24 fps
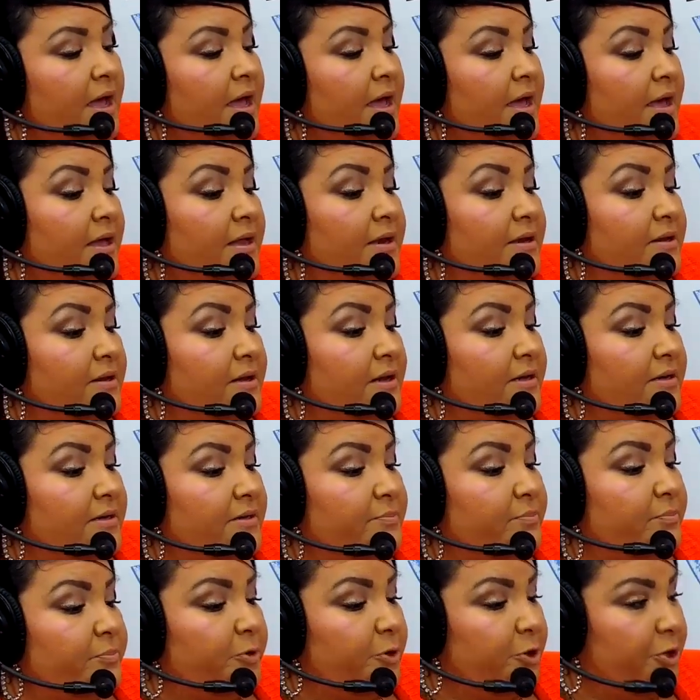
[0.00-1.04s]
and
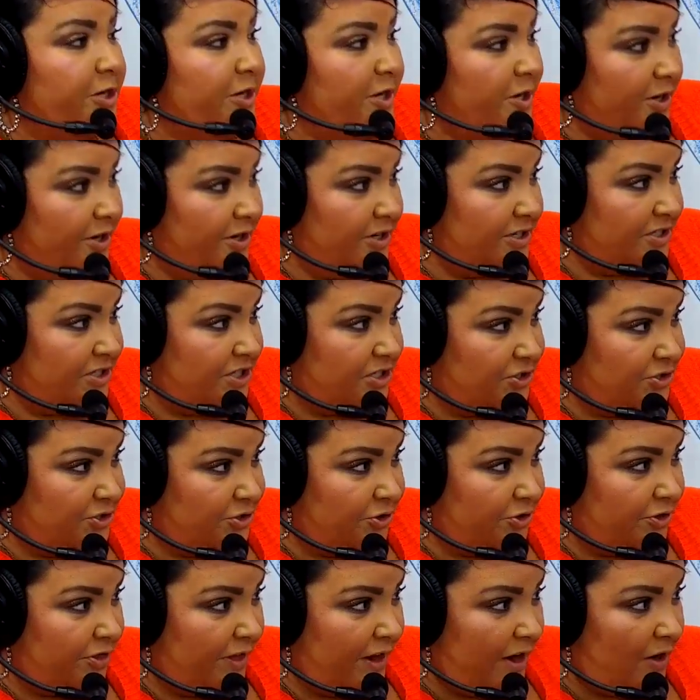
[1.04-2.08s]
put it on a
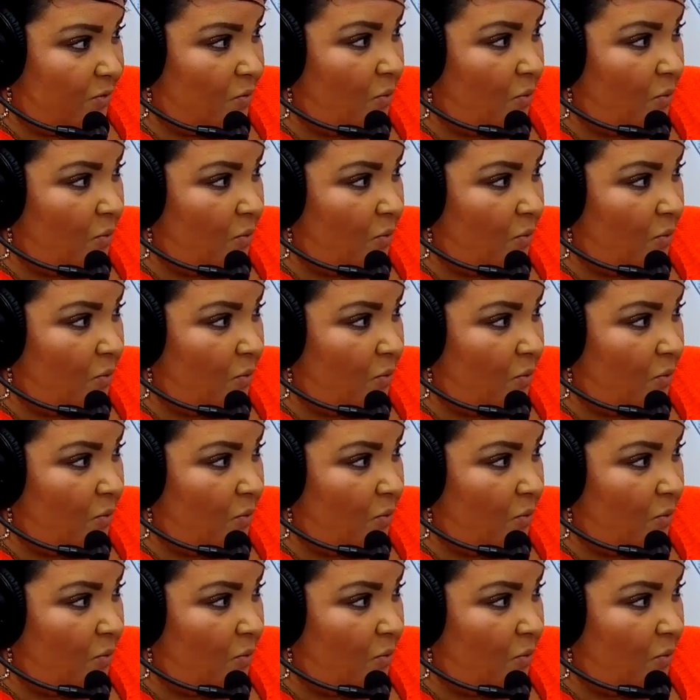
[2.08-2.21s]
T-shirt there